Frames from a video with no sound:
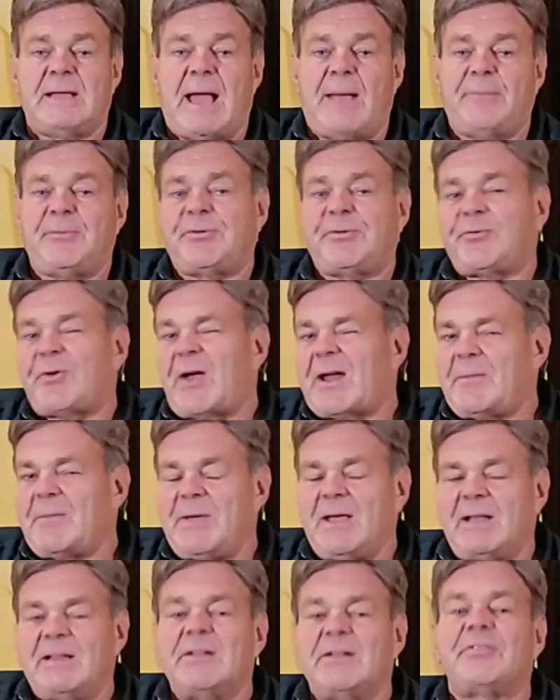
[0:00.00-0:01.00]
I'm just trying to
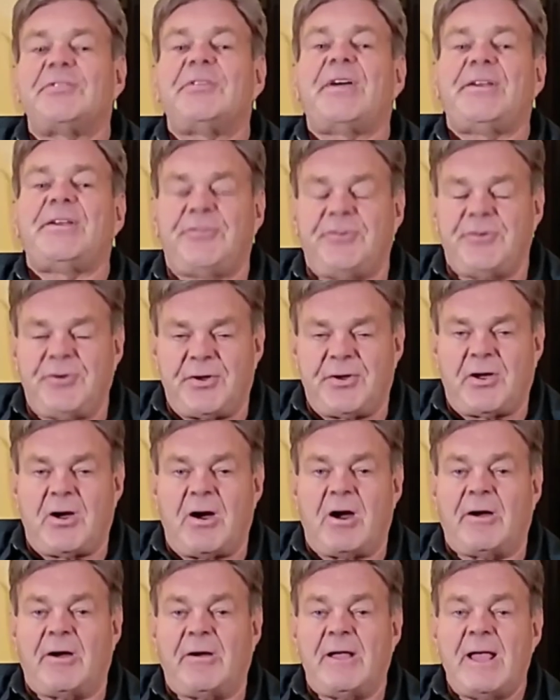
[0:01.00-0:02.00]
be a little nicer to your
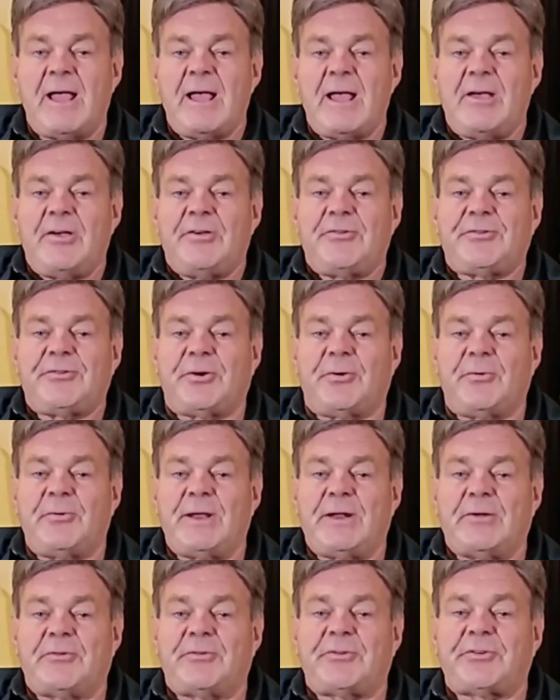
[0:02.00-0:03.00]
car so
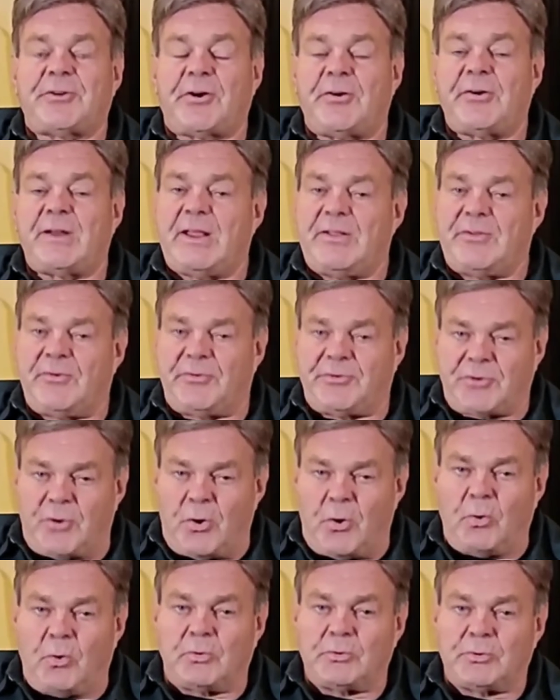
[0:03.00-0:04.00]
it'll start in those
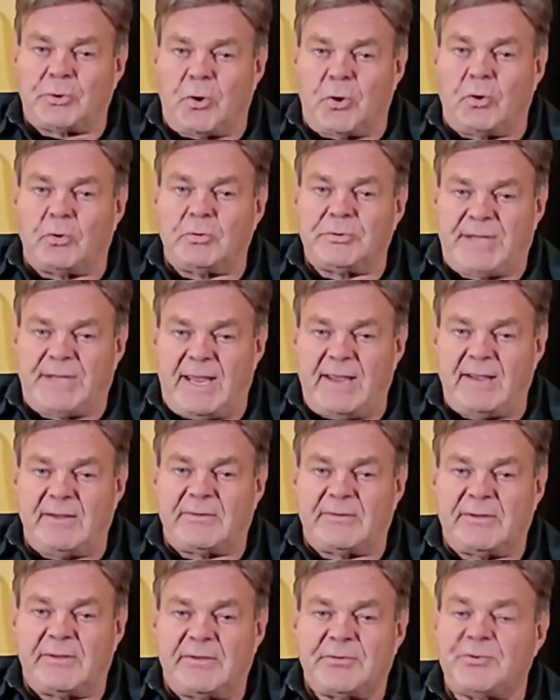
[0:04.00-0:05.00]
cold, cold
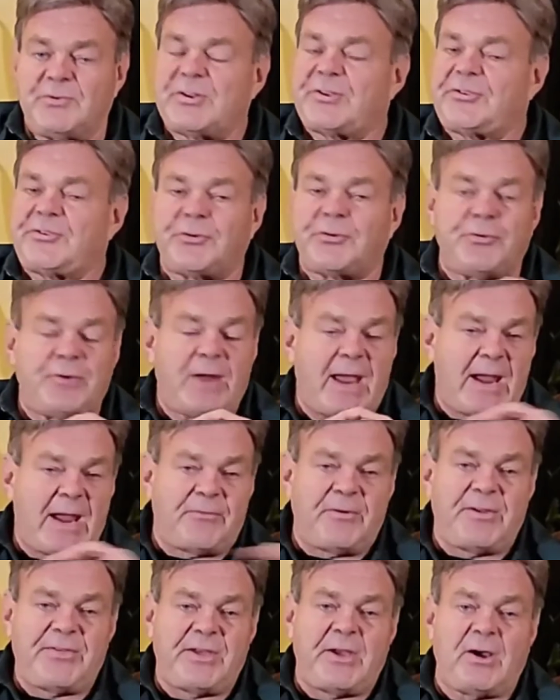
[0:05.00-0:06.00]
days. So just turn
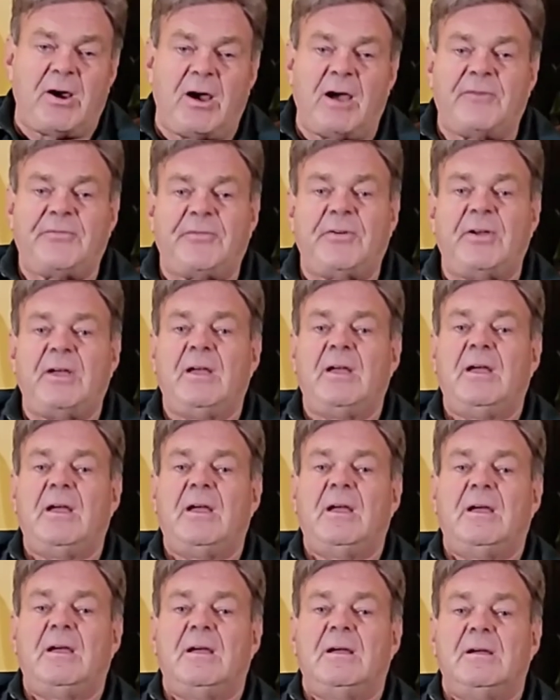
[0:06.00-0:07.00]
everything off
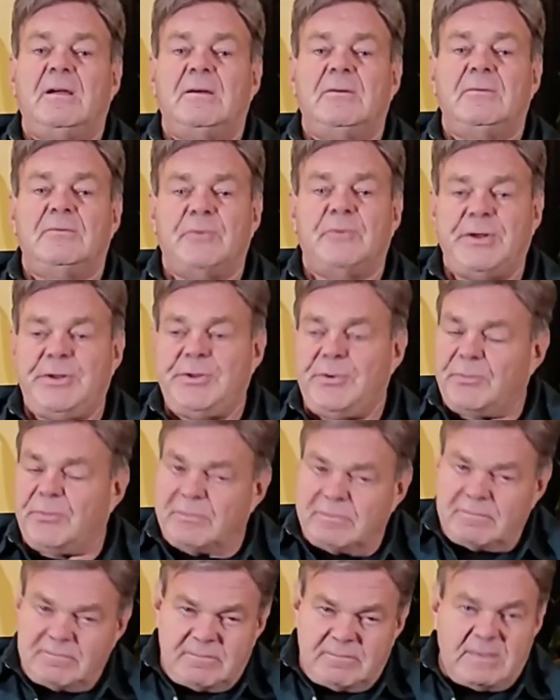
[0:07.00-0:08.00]
when
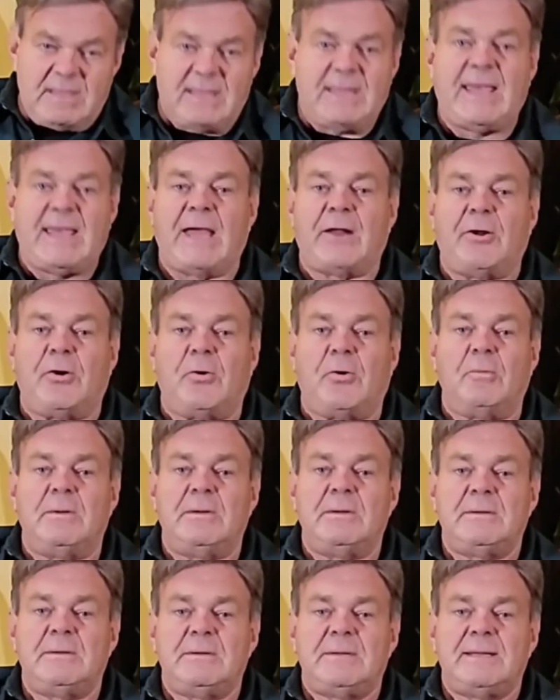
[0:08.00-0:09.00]
you get home.
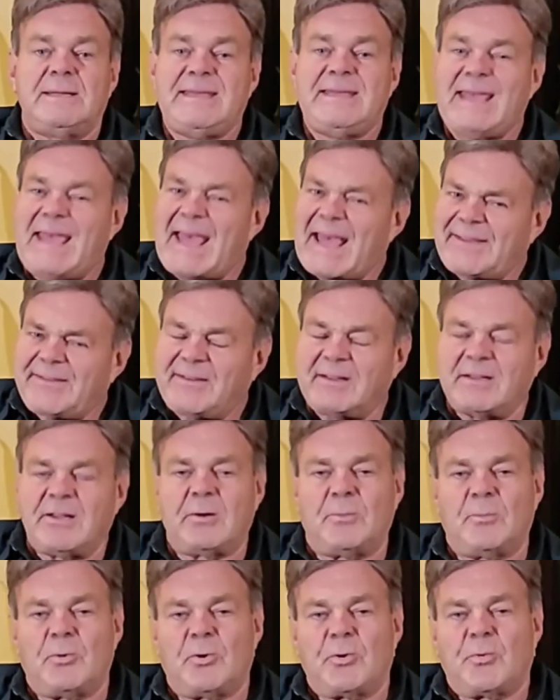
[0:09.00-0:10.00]
Yeah, it's a
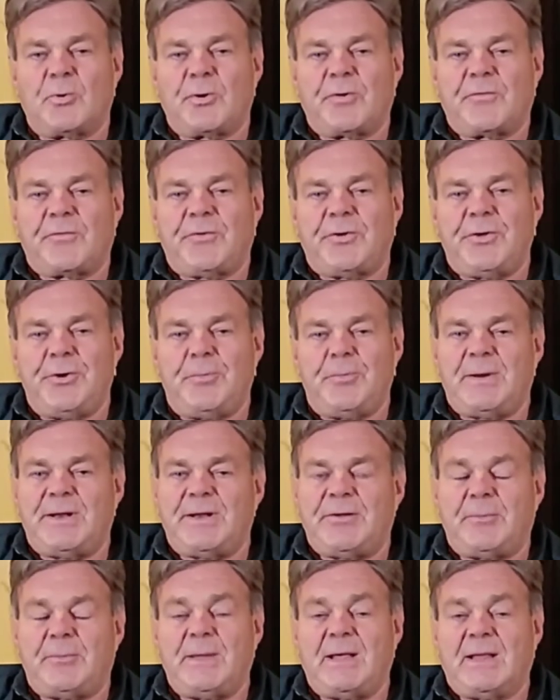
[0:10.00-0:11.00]
little more work for you, but
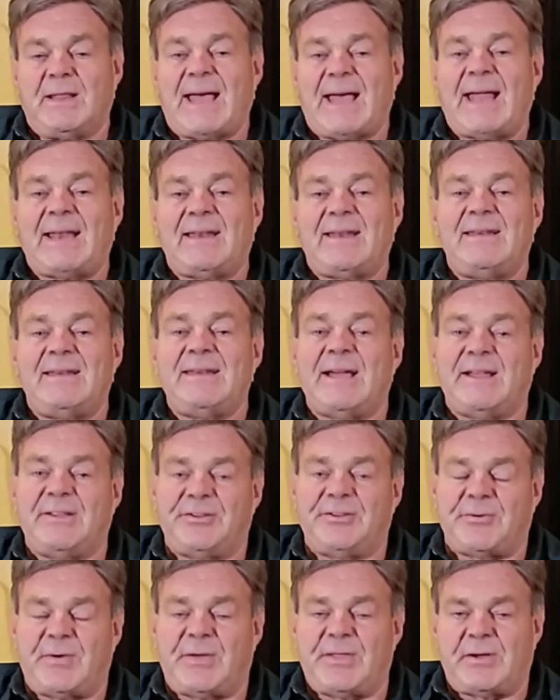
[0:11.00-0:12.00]
it'll be a lot
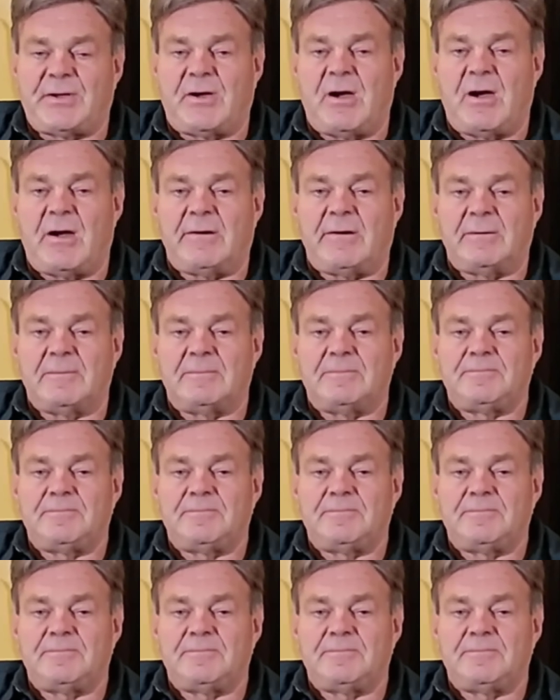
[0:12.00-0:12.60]
nicer on the car.